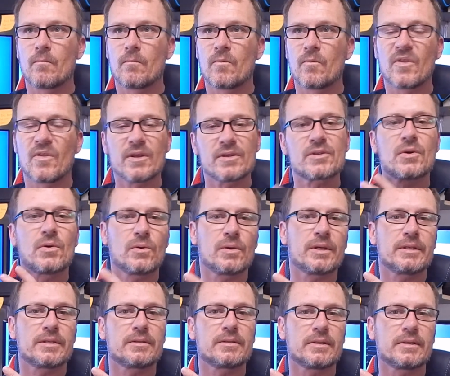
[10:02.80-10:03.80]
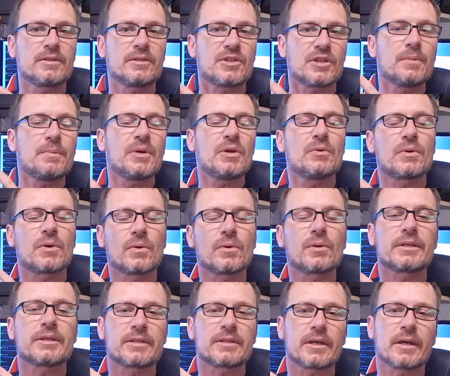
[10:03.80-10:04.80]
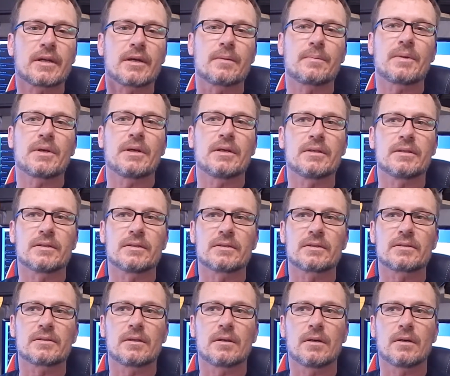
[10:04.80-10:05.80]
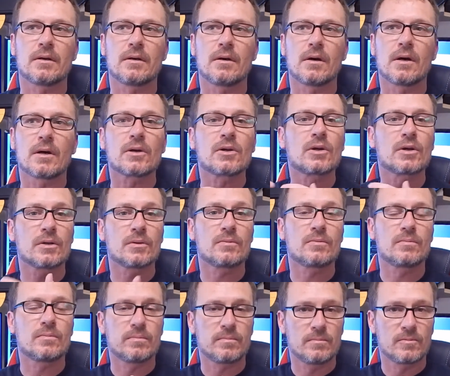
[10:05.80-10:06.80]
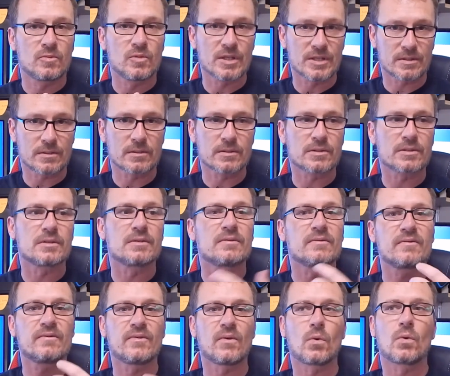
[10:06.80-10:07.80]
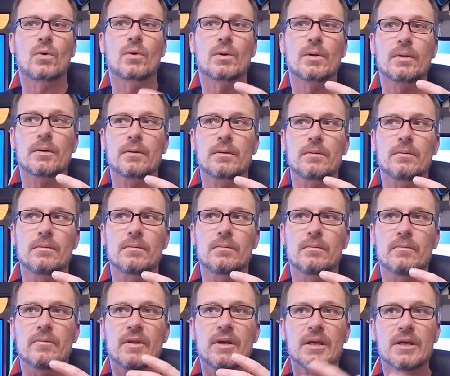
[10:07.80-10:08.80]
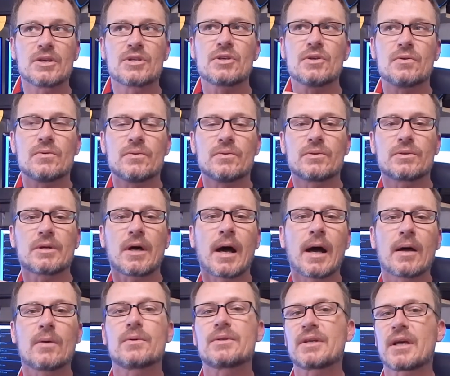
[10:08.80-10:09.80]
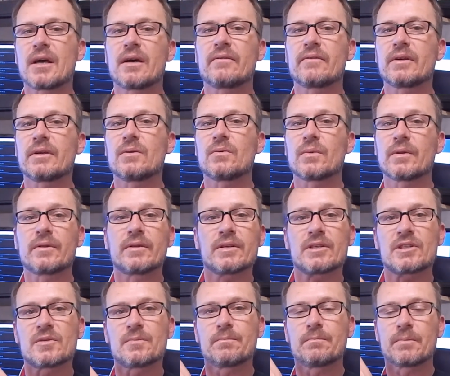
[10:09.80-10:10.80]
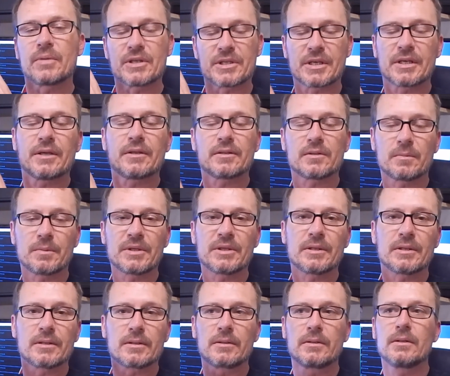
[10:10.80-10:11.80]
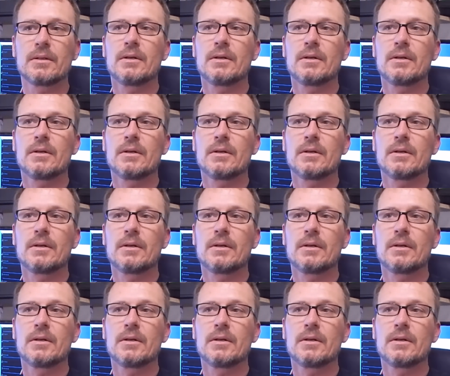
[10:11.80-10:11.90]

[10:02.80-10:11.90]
This GPU cooling setup is a good resolution for the issues I was having with this particular build.